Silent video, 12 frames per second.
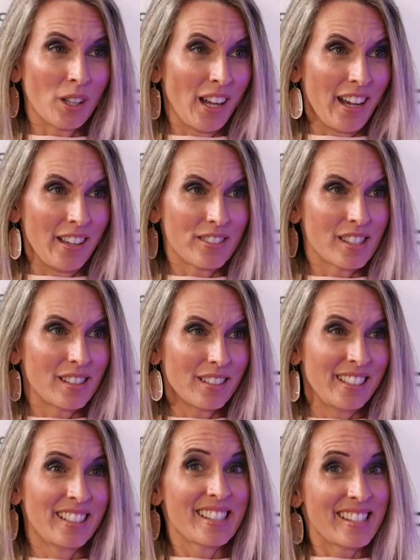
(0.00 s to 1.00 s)
lives.
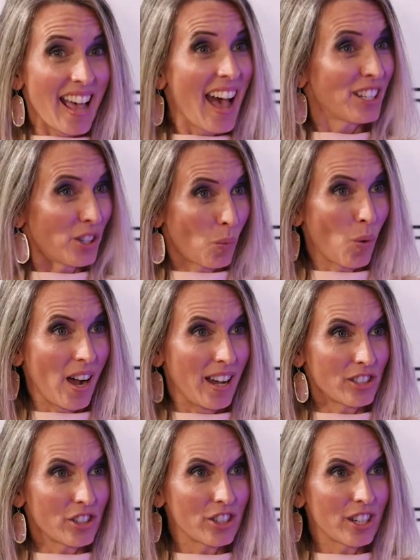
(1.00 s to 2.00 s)
And it's sad to
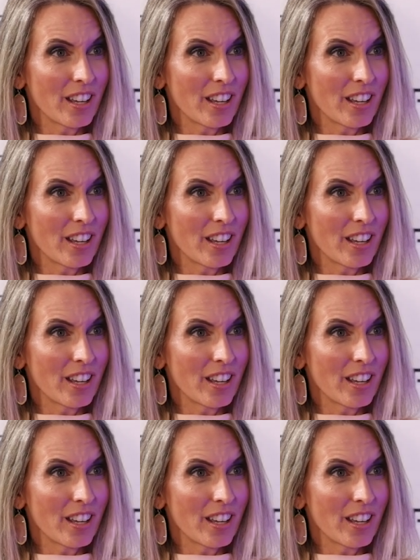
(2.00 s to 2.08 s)
watch.